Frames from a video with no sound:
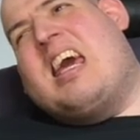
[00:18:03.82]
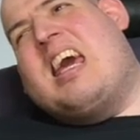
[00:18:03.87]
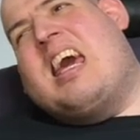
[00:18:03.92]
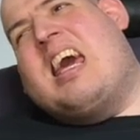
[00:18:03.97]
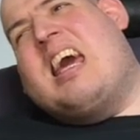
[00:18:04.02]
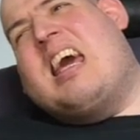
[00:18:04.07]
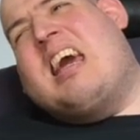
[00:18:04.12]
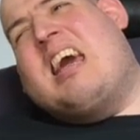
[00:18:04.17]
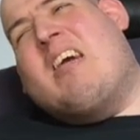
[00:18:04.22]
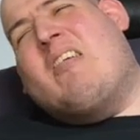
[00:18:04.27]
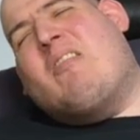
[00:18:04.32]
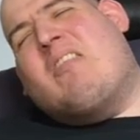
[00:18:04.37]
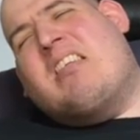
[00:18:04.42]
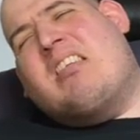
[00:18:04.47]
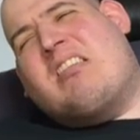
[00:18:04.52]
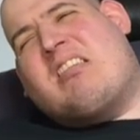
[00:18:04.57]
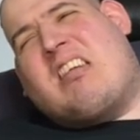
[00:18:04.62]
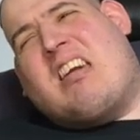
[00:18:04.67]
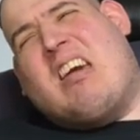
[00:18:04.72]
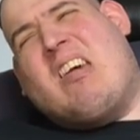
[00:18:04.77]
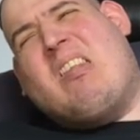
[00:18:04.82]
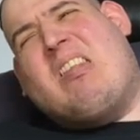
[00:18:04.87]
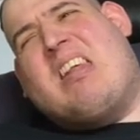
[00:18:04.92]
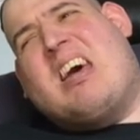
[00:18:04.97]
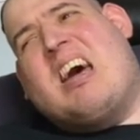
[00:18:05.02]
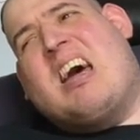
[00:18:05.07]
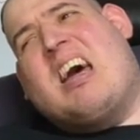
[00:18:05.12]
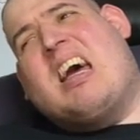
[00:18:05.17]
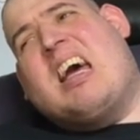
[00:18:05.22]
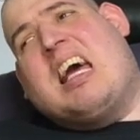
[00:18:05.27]
it was good
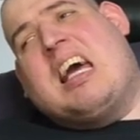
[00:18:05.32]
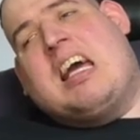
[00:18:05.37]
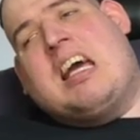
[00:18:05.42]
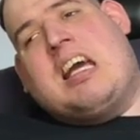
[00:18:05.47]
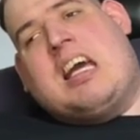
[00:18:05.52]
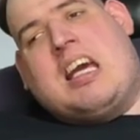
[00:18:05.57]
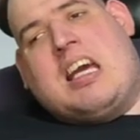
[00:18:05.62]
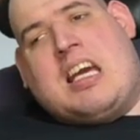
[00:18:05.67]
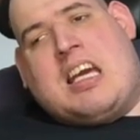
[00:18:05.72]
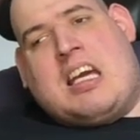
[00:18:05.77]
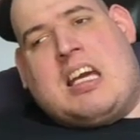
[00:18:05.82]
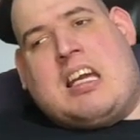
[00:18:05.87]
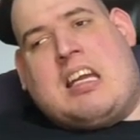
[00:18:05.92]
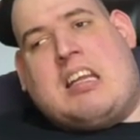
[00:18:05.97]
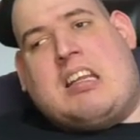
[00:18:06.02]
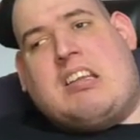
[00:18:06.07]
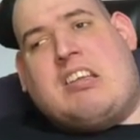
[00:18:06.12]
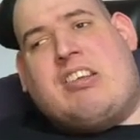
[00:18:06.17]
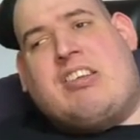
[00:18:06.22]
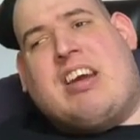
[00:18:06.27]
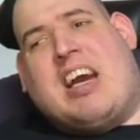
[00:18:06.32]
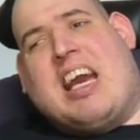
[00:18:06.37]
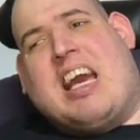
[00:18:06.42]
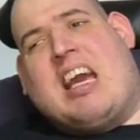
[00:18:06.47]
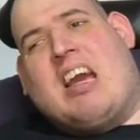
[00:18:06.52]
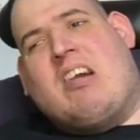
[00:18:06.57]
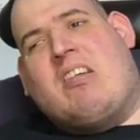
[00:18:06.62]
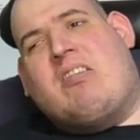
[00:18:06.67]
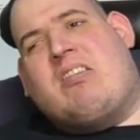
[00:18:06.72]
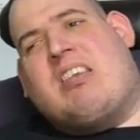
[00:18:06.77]
that
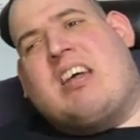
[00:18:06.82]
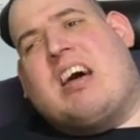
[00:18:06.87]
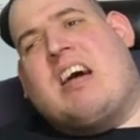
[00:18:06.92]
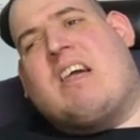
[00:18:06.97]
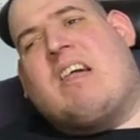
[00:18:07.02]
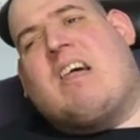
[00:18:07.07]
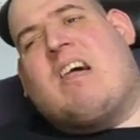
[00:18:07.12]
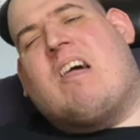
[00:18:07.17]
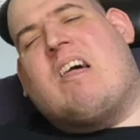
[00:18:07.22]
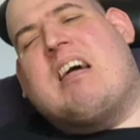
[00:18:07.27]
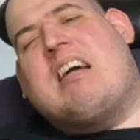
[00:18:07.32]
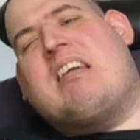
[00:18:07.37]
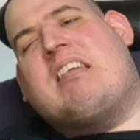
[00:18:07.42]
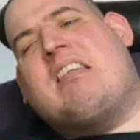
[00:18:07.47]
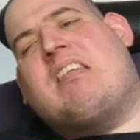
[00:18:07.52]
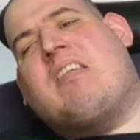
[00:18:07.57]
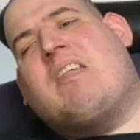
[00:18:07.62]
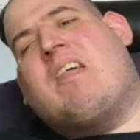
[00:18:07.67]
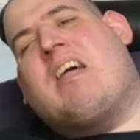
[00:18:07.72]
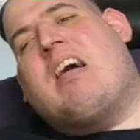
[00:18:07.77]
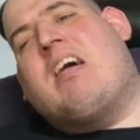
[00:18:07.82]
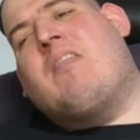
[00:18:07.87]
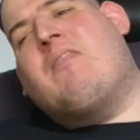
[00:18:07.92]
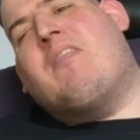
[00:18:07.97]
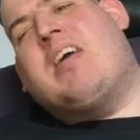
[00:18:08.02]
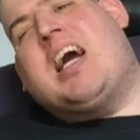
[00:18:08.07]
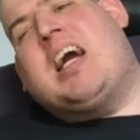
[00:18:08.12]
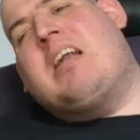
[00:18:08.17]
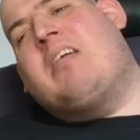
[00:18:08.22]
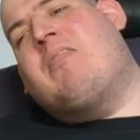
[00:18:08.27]
Jey Uso got into a
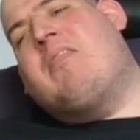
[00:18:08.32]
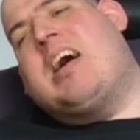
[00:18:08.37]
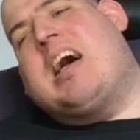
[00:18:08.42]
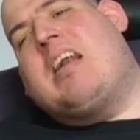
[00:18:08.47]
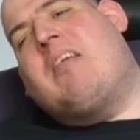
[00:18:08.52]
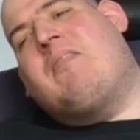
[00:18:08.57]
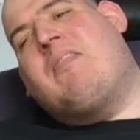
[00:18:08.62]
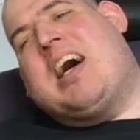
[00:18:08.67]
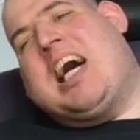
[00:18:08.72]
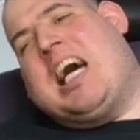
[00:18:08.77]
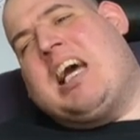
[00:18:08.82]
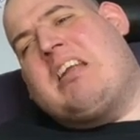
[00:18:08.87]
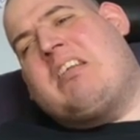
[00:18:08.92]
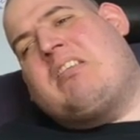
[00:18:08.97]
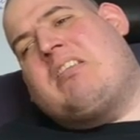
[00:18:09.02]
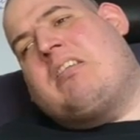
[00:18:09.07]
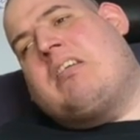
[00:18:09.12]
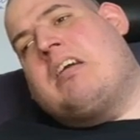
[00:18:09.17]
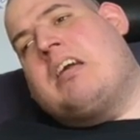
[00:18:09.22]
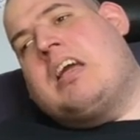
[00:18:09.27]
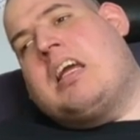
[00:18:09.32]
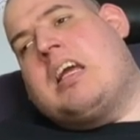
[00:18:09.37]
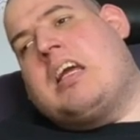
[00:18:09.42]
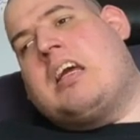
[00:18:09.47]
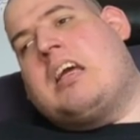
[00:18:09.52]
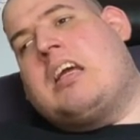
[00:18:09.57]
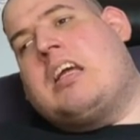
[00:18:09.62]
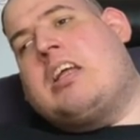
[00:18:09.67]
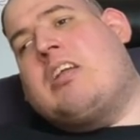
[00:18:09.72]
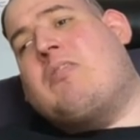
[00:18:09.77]
main event match,
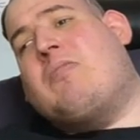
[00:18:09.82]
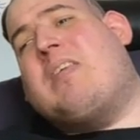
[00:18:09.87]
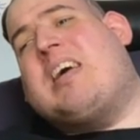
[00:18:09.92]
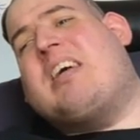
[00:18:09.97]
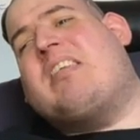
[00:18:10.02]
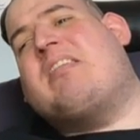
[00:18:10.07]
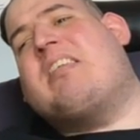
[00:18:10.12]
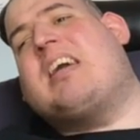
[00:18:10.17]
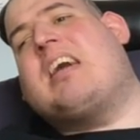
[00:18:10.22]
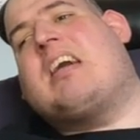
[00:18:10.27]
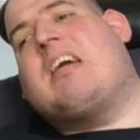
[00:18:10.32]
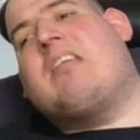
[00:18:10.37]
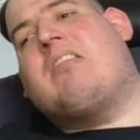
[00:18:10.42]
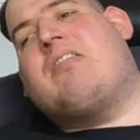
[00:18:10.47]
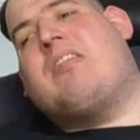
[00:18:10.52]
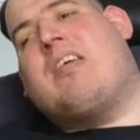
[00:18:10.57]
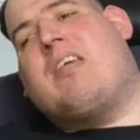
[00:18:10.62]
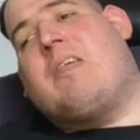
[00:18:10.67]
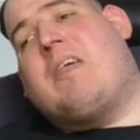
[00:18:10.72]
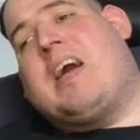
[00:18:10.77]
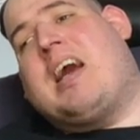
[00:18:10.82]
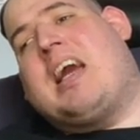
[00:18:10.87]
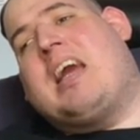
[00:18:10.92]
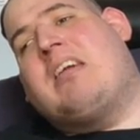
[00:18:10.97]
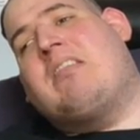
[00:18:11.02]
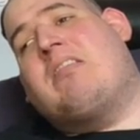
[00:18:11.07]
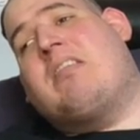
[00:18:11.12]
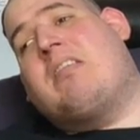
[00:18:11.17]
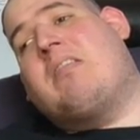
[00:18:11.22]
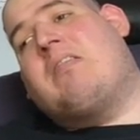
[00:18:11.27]
especially considering
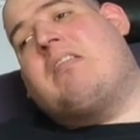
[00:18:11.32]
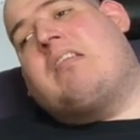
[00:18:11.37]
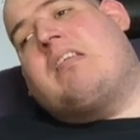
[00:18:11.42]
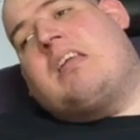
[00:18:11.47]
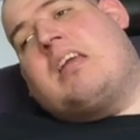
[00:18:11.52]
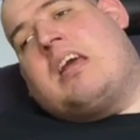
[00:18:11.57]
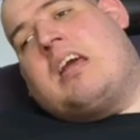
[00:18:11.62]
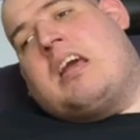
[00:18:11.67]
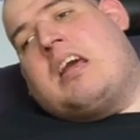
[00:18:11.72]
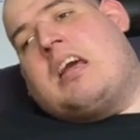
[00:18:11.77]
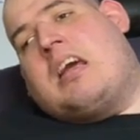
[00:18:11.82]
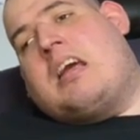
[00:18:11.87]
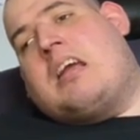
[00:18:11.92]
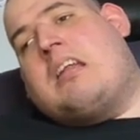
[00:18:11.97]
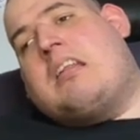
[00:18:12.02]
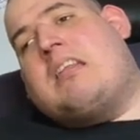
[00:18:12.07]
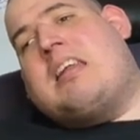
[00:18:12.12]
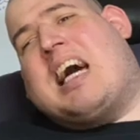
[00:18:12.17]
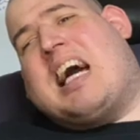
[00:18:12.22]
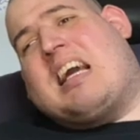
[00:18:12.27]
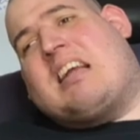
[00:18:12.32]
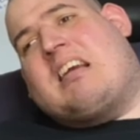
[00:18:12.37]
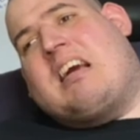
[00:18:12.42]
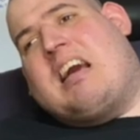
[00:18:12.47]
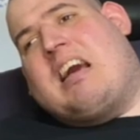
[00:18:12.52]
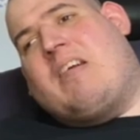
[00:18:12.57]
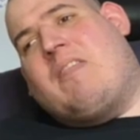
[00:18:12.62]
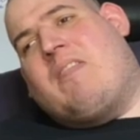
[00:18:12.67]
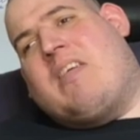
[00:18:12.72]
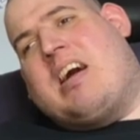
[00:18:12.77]
he's a tag
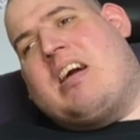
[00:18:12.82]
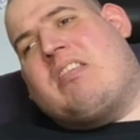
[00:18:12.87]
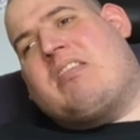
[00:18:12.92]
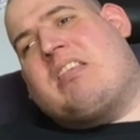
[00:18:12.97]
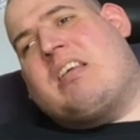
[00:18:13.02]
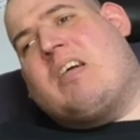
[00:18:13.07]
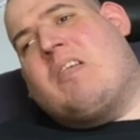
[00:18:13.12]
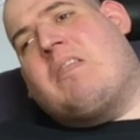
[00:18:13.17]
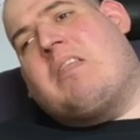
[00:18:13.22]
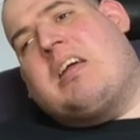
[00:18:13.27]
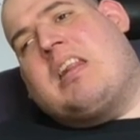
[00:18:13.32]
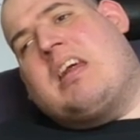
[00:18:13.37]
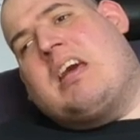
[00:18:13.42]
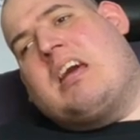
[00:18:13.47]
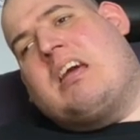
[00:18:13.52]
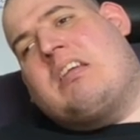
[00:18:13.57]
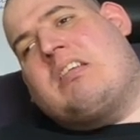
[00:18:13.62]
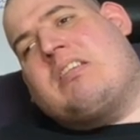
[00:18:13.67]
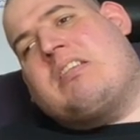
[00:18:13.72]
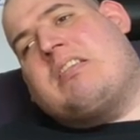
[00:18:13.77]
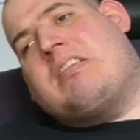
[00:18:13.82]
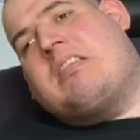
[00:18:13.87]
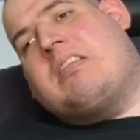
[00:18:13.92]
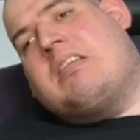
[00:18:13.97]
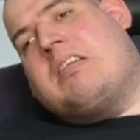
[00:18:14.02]
team wrestler with his